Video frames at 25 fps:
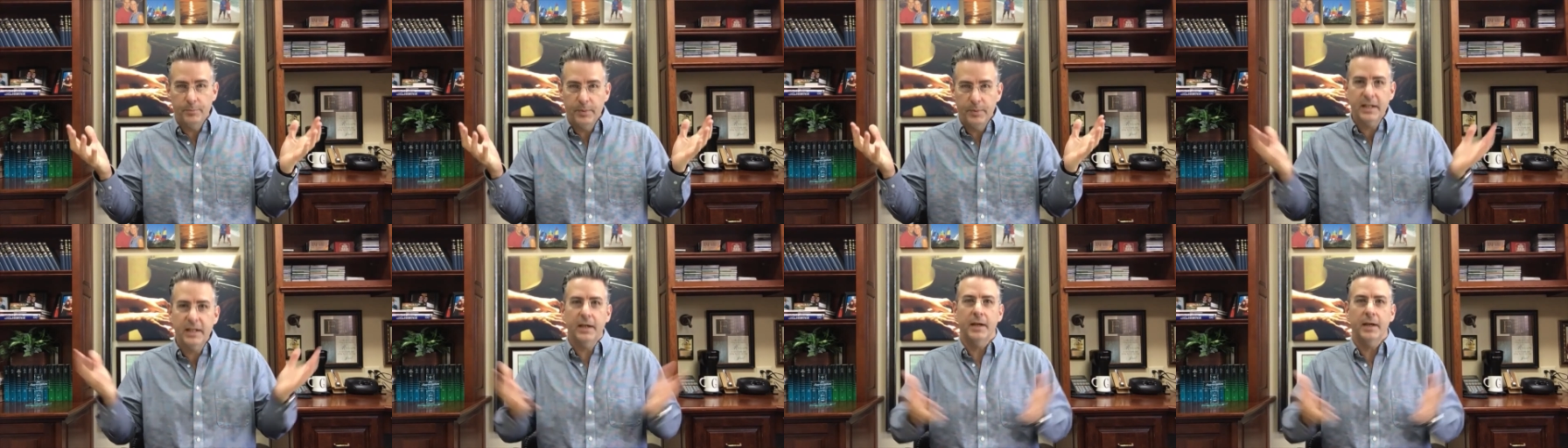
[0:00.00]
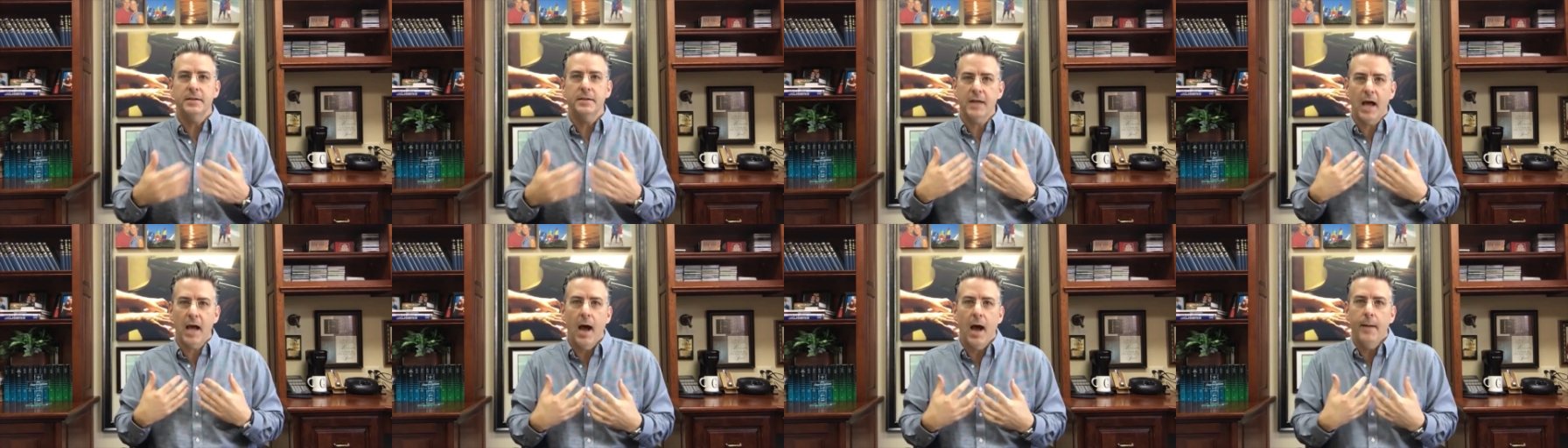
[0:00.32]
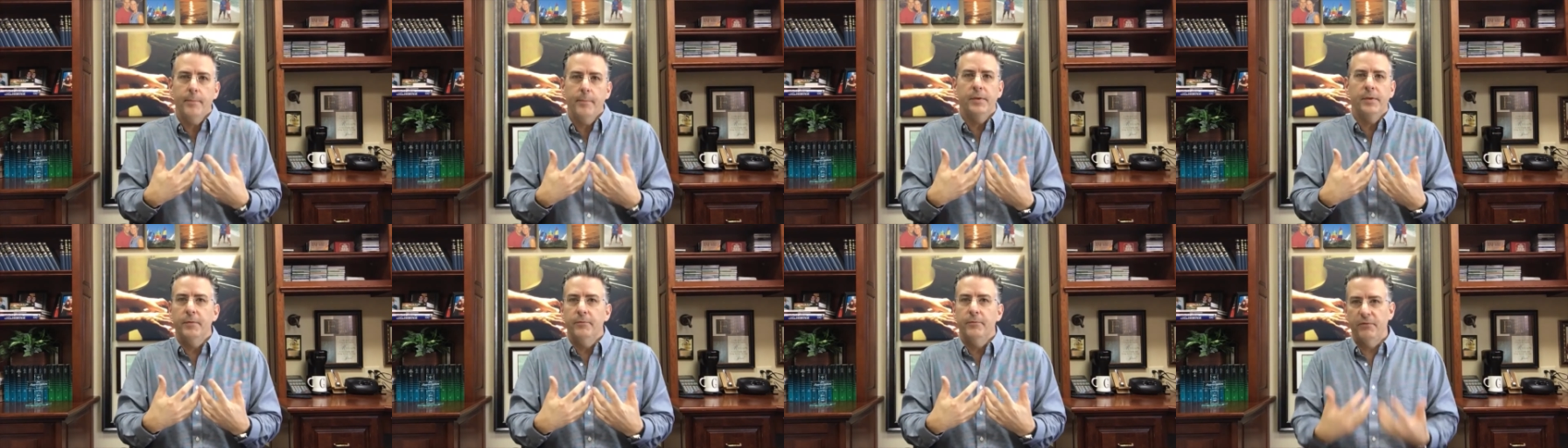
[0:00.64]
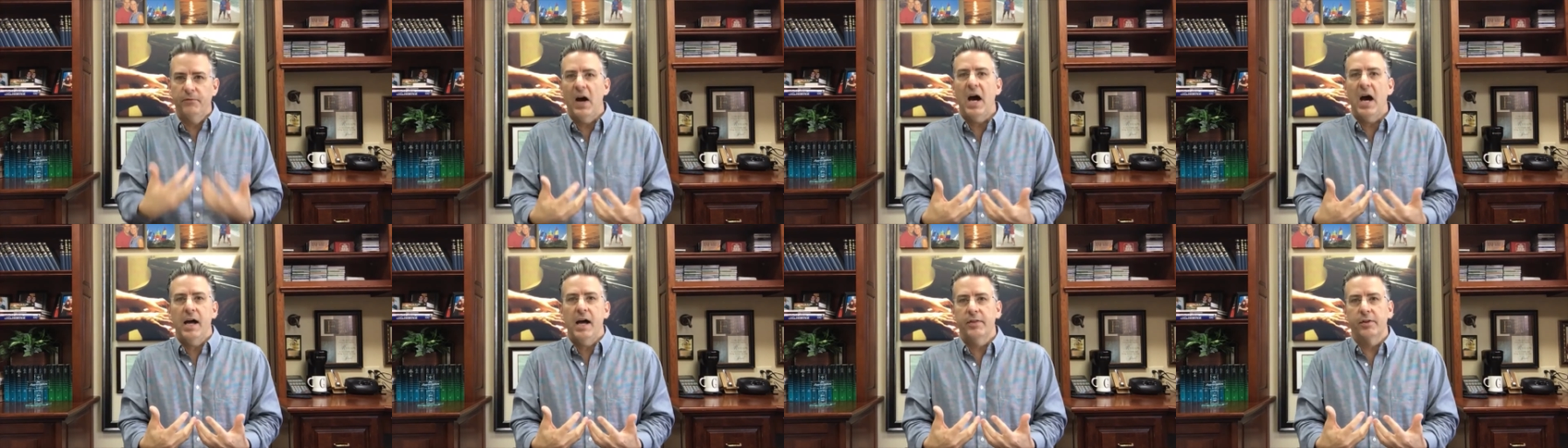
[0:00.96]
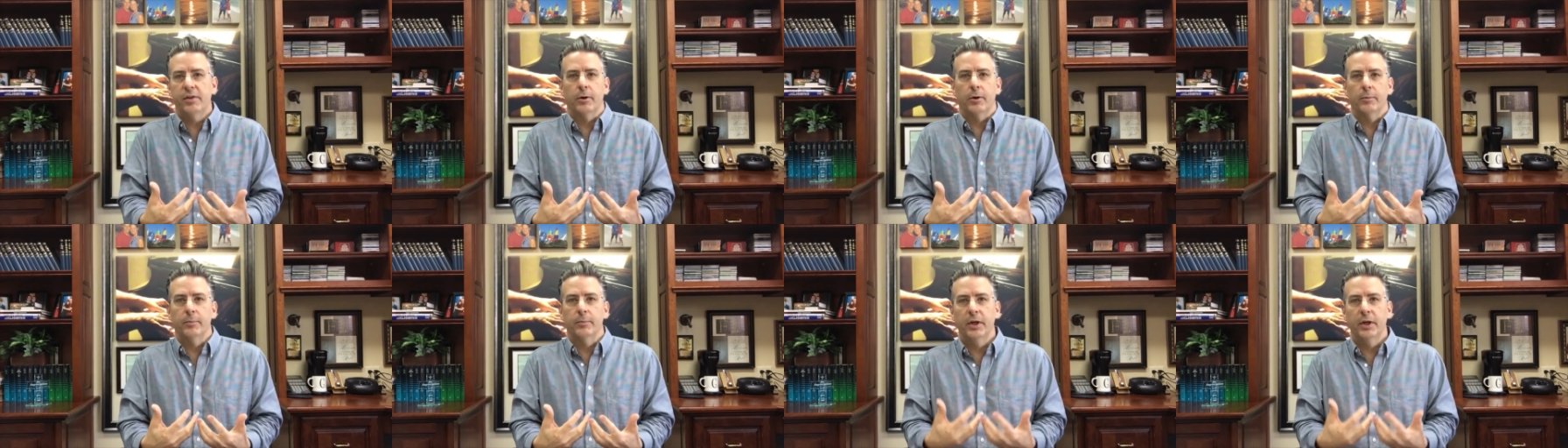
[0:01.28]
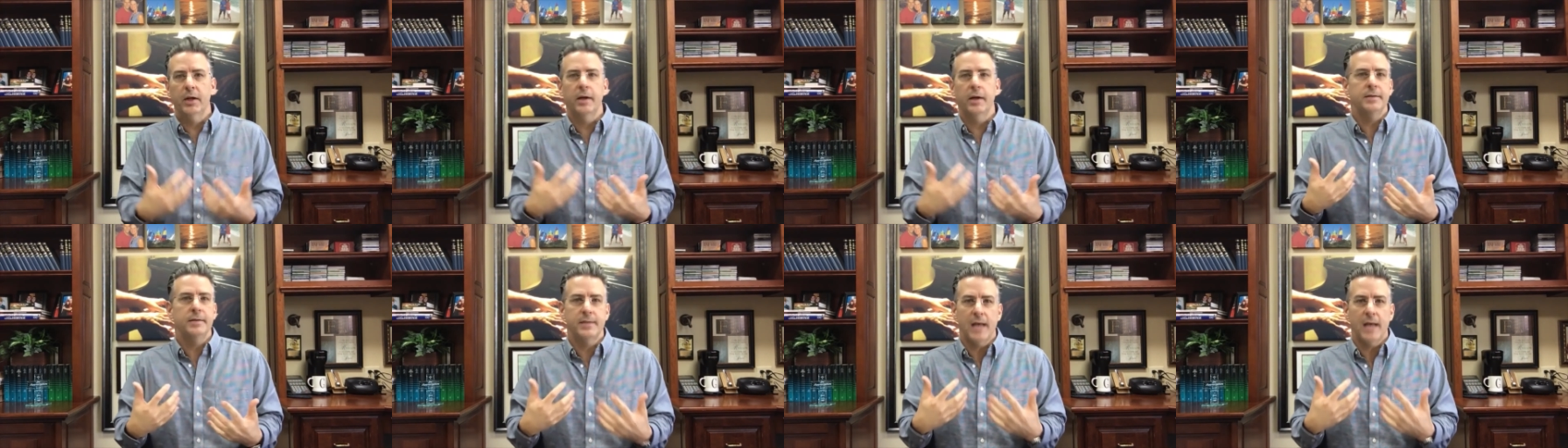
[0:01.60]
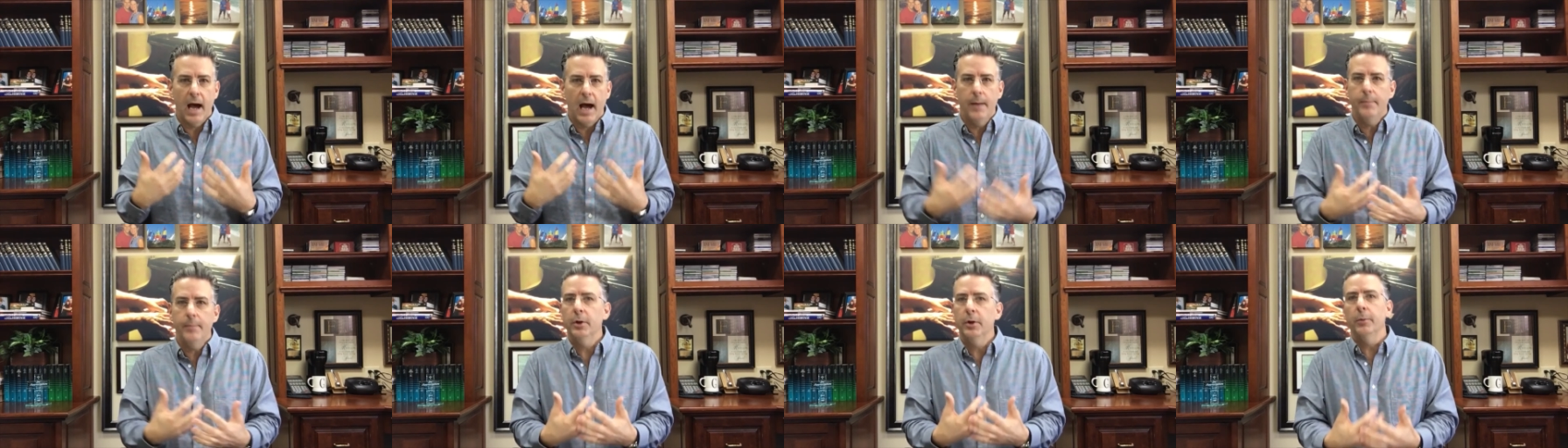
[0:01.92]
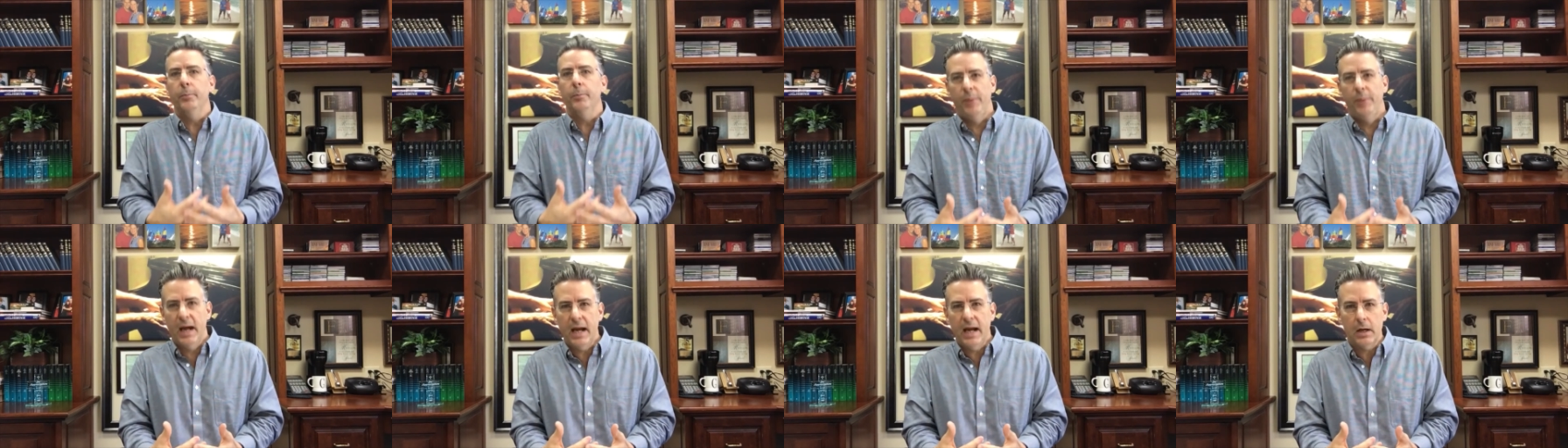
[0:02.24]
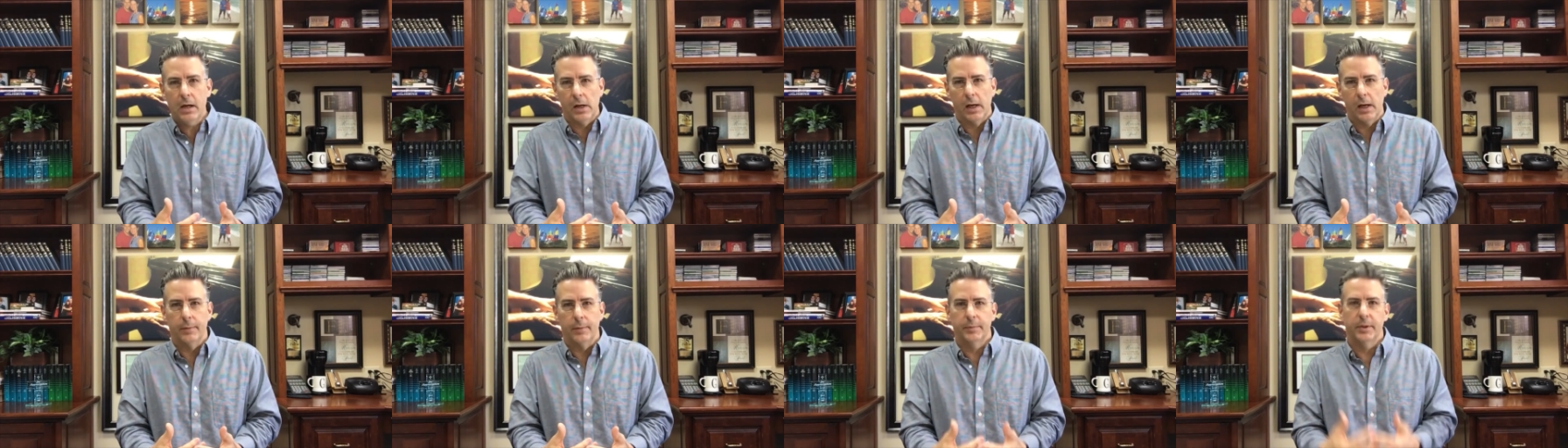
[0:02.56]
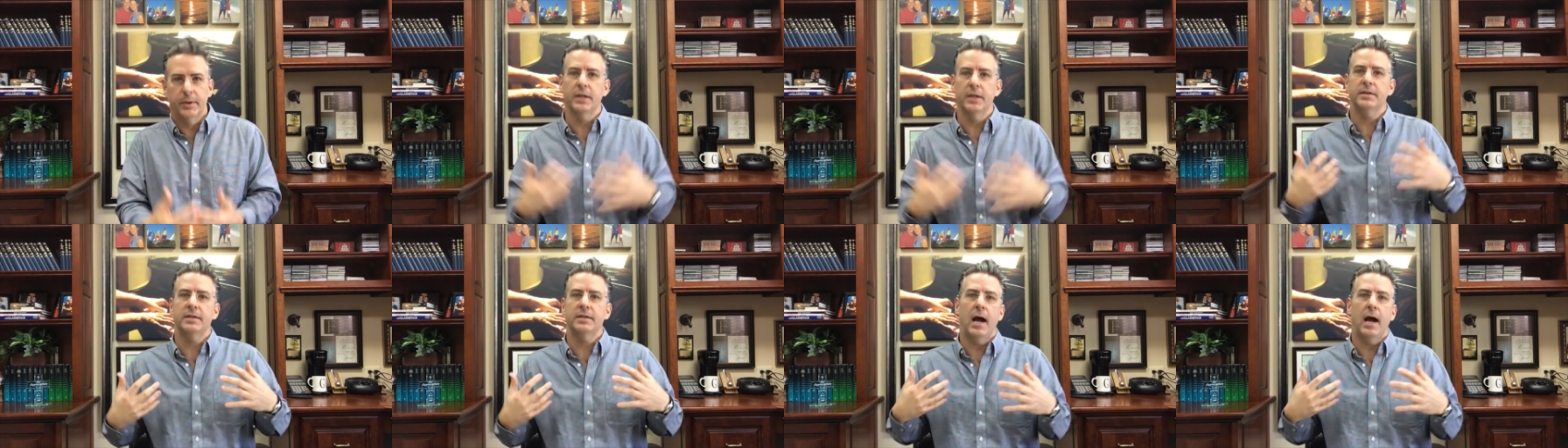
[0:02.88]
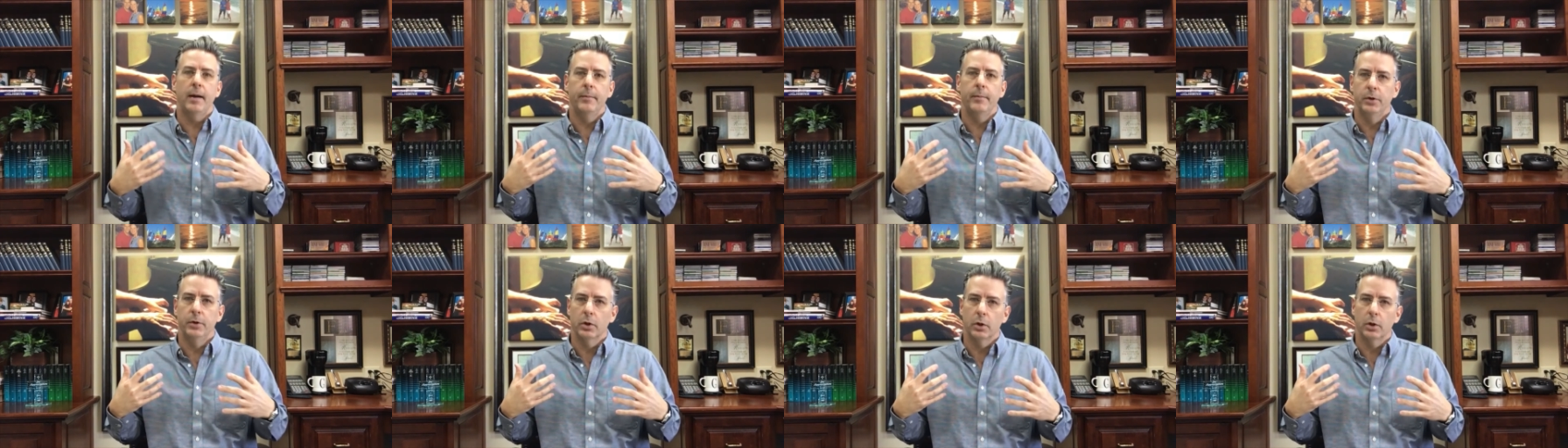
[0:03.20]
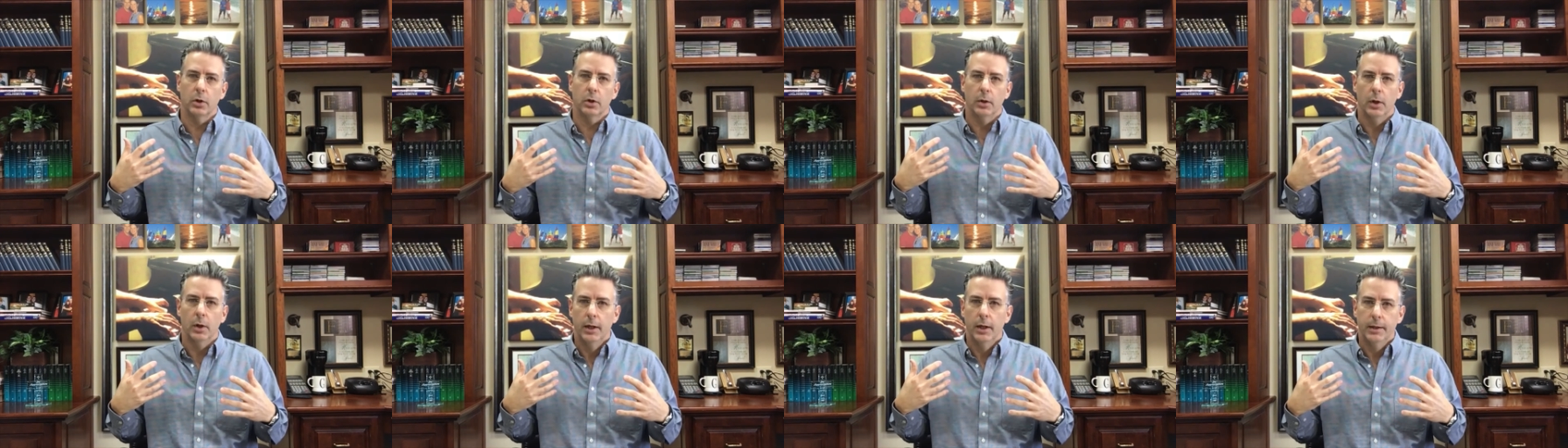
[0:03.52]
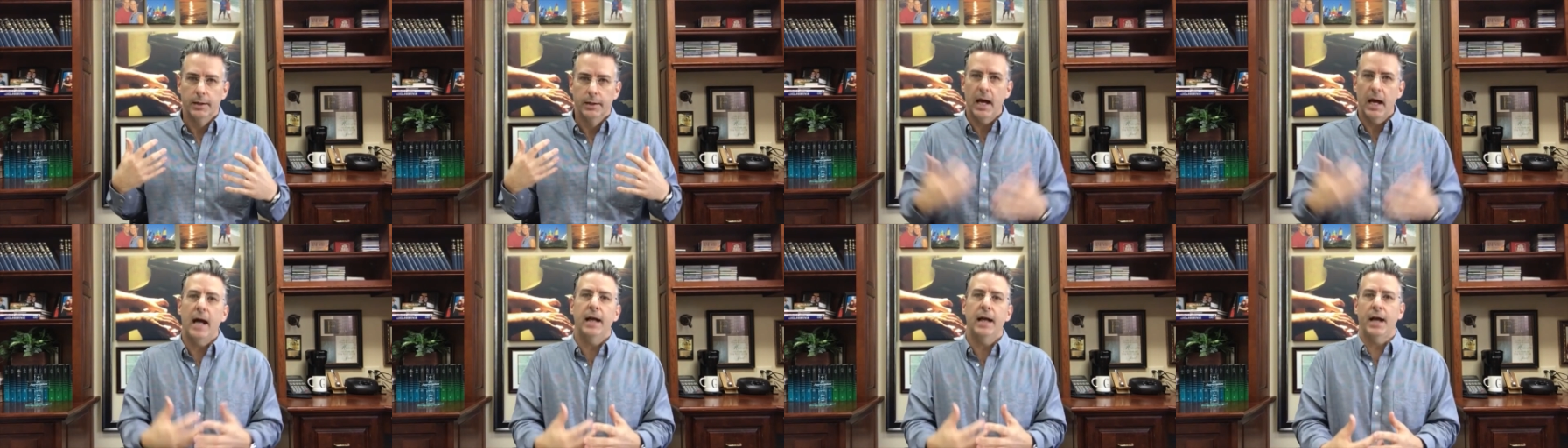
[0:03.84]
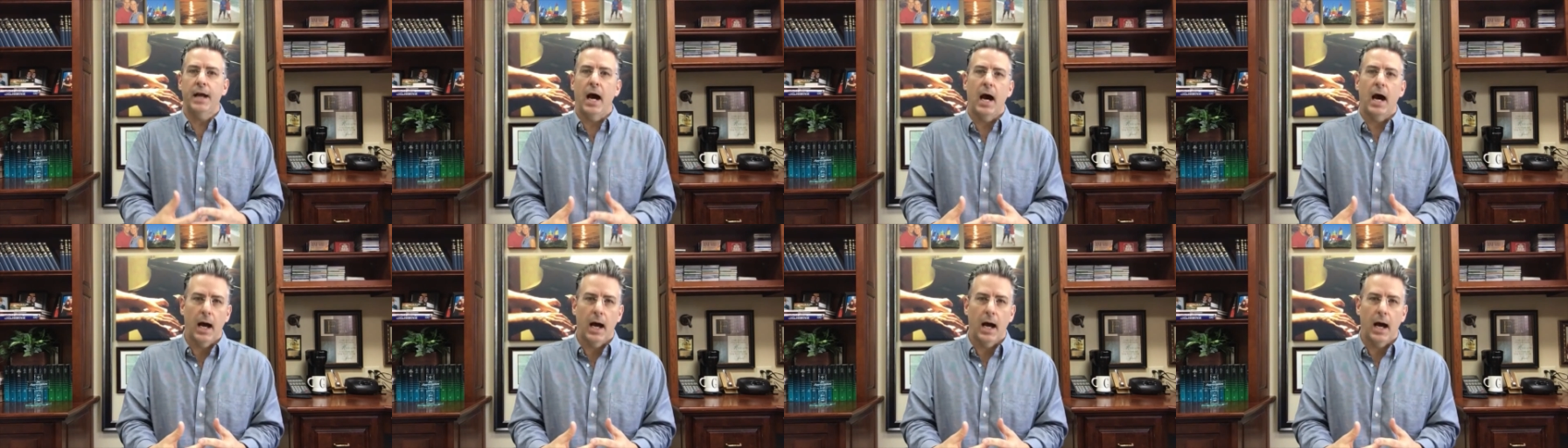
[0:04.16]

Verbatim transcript: Because I'm the father, because I'm your parent, because I'm your dada,